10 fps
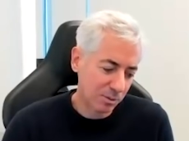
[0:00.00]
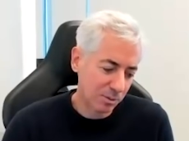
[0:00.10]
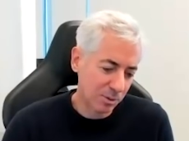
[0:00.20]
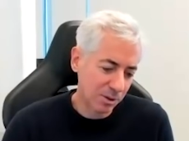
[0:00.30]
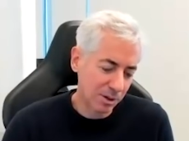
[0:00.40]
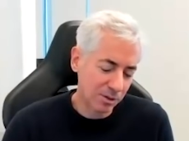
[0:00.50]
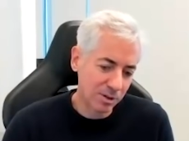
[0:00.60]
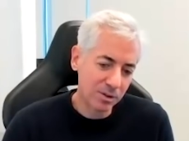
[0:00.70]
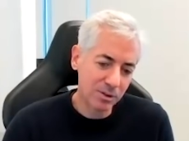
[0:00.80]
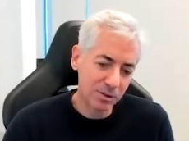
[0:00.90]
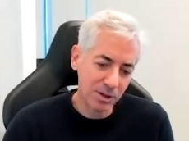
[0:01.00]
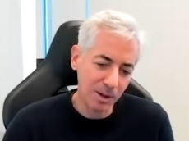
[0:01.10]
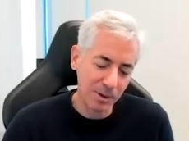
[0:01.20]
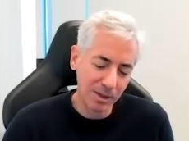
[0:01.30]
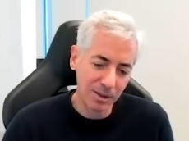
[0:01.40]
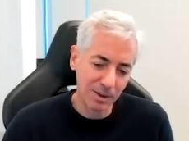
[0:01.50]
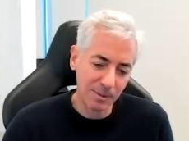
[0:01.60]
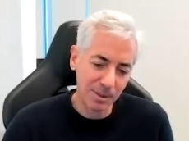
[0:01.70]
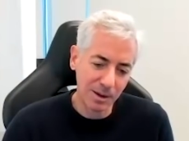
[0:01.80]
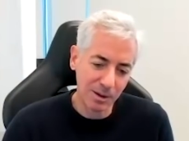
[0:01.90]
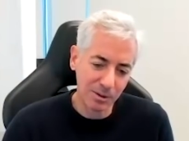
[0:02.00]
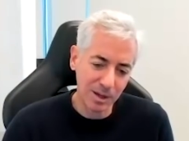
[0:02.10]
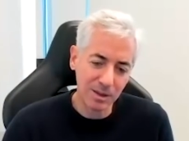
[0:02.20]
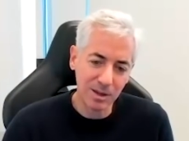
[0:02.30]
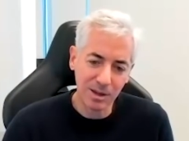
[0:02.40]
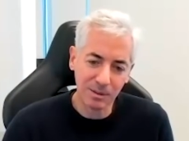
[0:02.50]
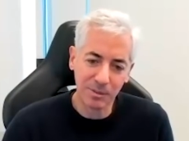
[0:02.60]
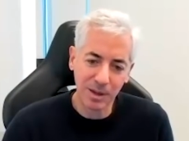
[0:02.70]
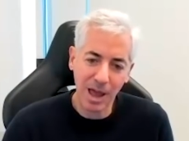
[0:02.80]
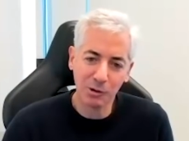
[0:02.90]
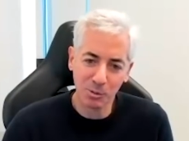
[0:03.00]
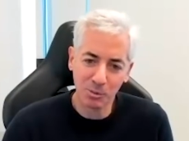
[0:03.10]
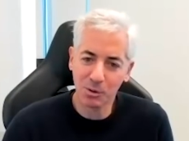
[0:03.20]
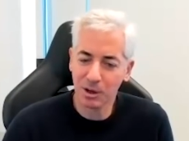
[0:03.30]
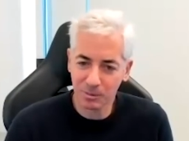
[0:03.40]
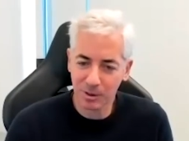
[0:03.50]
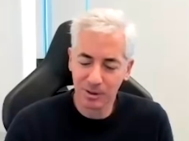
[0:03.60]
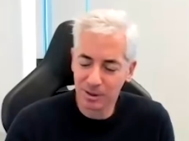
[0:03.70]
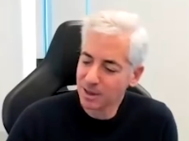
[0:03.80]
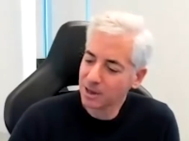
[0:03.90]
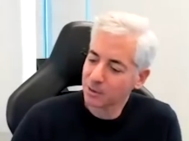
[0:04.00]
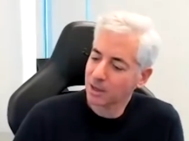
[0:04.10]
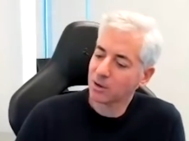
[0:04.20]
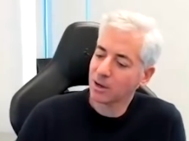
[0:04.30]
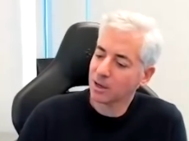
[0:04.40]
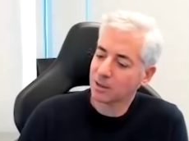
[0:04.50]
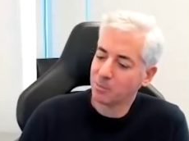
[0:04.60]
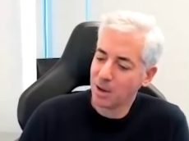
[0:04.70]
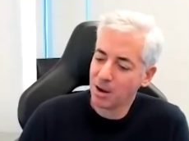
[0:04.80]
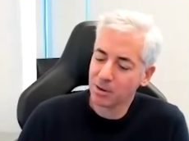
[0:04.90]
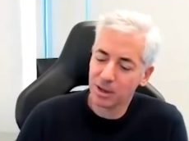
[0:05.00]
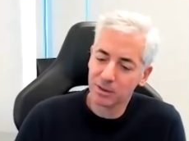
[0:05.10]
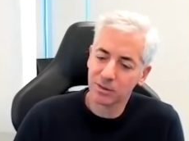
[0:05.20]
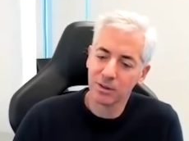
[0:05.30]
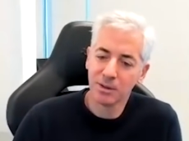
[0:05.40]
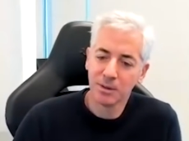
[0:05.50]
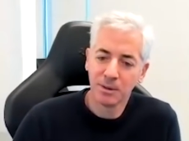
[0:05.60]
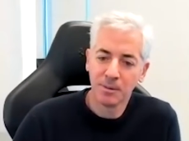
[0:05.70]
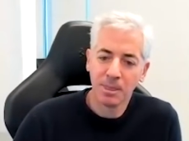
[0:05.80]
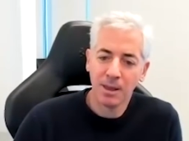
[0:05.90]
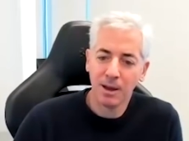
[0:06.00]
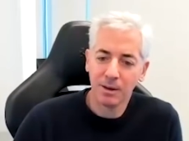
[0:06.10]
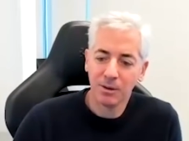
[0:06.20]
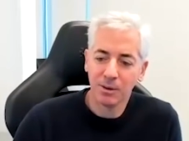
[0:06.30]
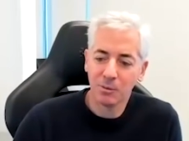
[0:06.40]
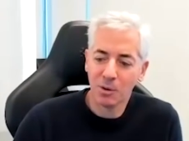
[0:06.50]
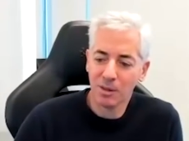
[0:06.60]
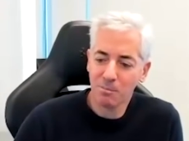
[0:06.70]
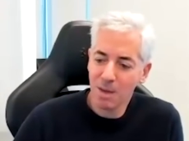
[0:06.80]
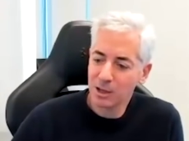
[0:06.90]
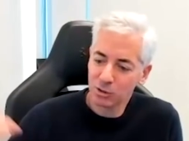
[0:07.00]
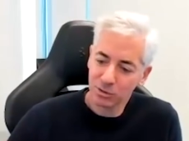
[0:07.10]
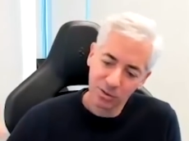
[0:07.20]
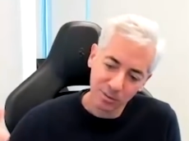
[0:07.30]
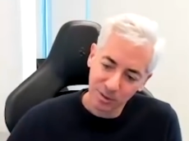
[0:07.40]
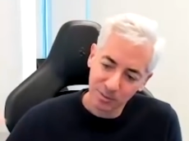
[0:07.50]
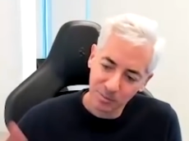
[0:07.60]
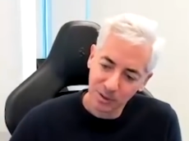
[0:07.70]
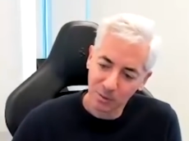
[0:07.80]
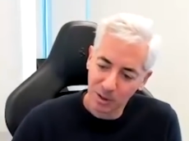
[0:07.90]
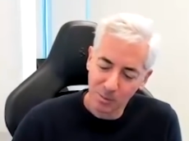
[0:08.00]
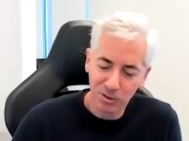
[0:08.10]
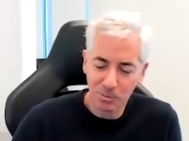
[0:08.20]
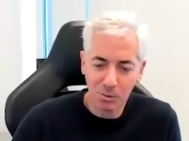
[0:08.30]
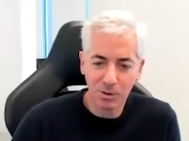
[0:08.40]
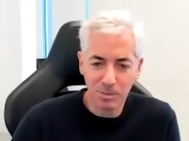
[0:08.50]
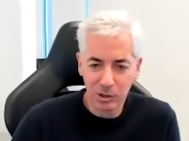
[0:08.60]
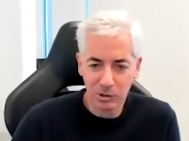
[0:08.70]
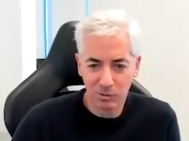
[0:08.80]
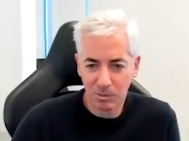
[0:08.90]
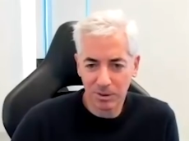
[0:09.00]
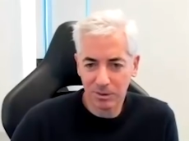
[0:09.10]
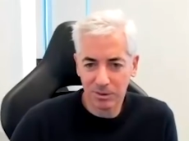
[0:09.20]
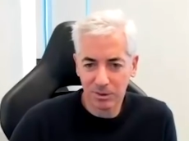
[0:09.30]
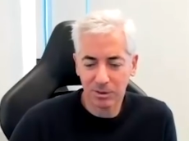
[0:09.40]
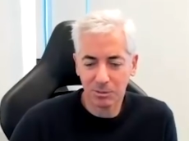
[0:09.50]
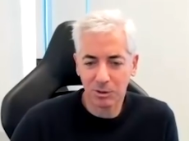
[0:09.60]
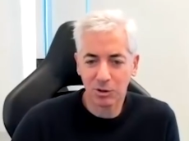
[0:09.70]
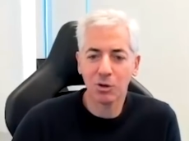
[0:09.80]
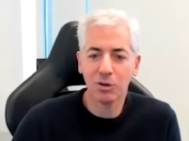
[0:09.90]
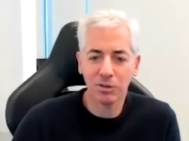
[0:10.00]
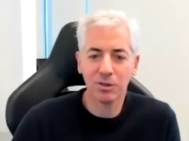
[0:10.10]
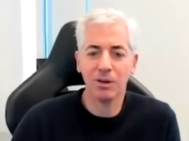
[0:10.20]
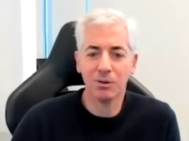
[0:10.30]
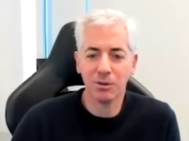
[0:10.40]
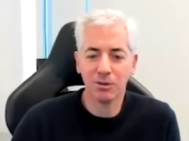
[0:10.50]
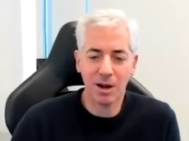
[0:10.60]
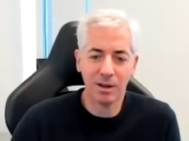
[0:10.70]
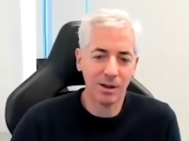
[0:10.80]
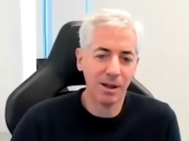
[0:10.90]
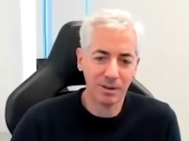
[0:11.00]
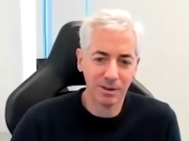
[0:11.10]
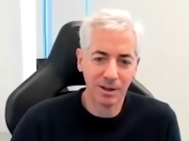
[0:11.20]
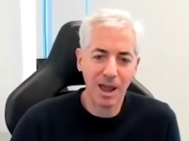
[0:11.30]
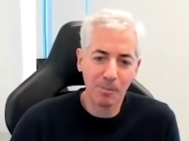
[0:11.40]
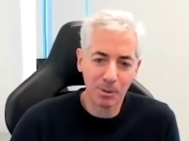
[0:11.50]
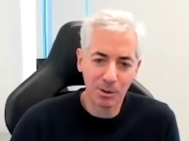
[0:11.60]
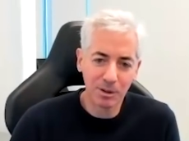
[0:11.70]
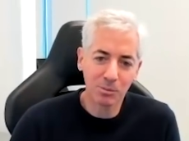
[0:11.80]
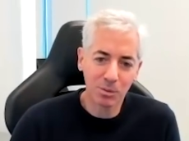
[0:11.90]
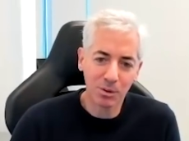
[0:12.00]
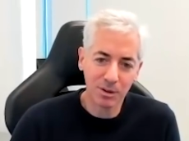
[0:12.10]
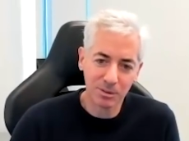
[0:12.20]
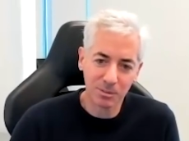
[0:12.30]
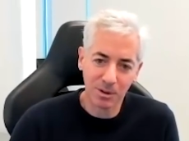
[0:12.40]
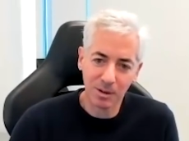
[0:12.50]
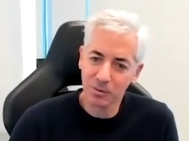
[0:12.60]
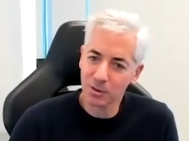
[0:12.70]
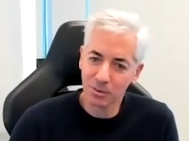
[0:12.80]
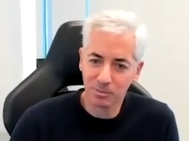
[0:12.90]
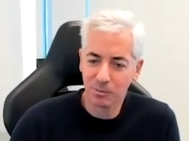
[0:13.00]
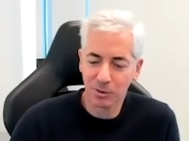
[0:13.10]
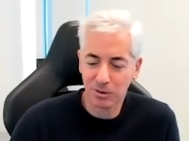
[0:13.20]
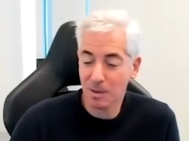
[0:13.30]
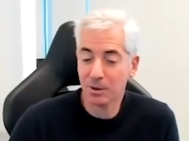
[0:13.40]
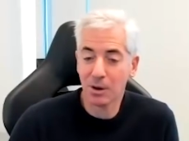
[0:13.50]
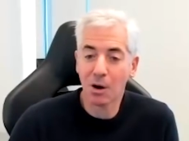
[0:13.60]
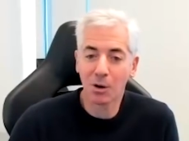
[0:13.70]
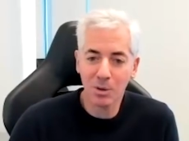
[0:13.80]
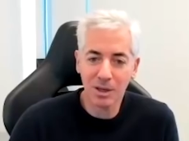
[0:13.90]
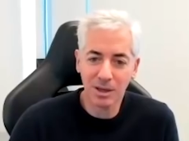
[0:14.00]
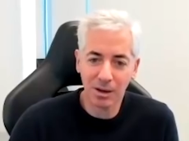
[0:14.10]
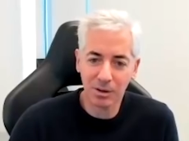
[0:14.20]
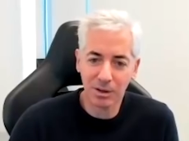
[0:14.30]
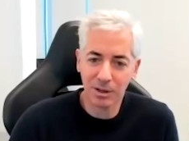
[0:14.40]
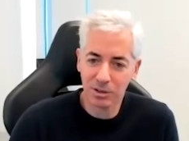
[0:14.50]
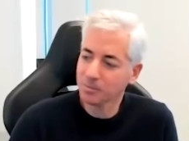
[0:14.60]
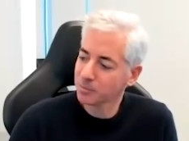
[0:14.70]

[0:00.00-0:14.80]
with consistency, I mean, I think the, you know, in the annual report, uh, the letter I, ta- I compared us, uh, you know, one of the measures of a, you know, one of the most important measures of a business is the returns it earns on, on the capital it employs, right? So for example, an ROE calculation.